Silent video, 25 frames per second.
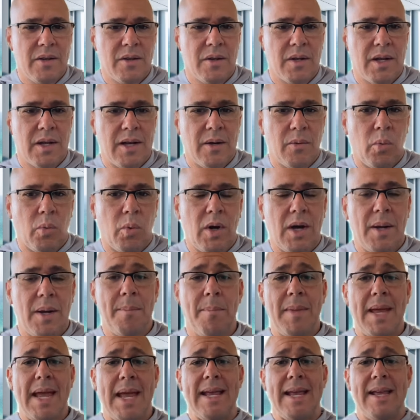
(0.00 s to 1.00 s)
what
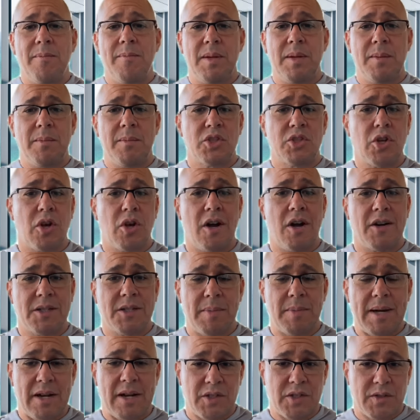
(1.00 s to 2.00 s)
may have been talked
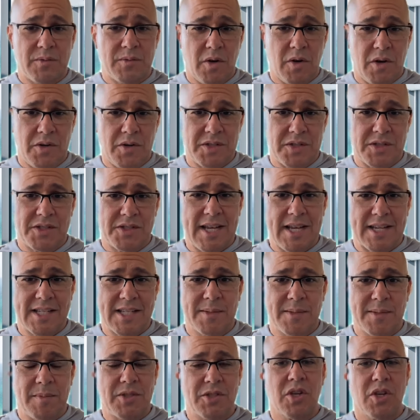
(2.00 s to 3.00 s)
about as far as
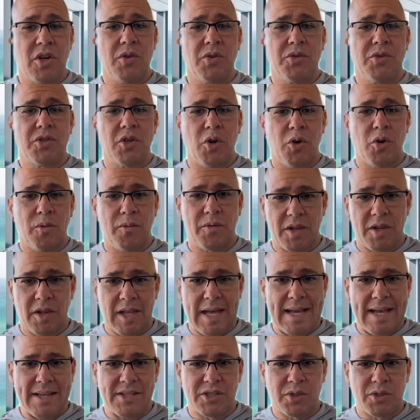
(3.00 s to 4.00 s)
assessments goes over the
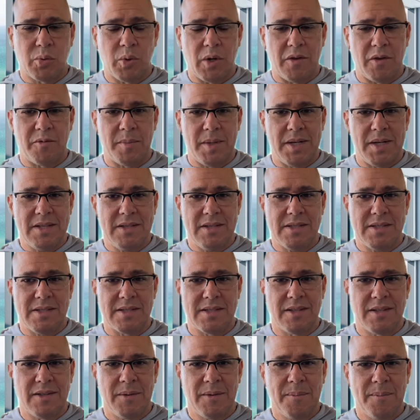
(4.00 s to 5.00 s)
last 12 months.
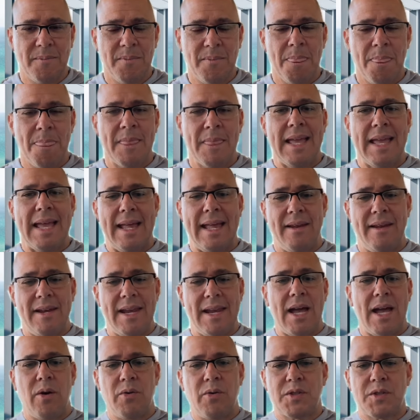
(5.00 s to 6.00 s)
And
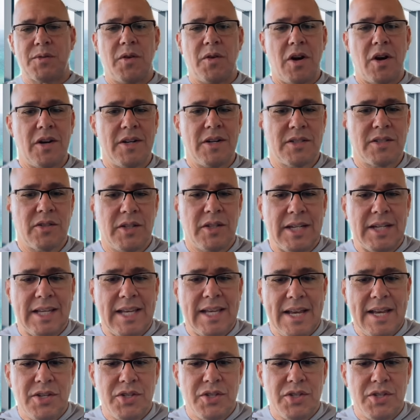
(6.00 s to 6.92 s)
now as far as litigation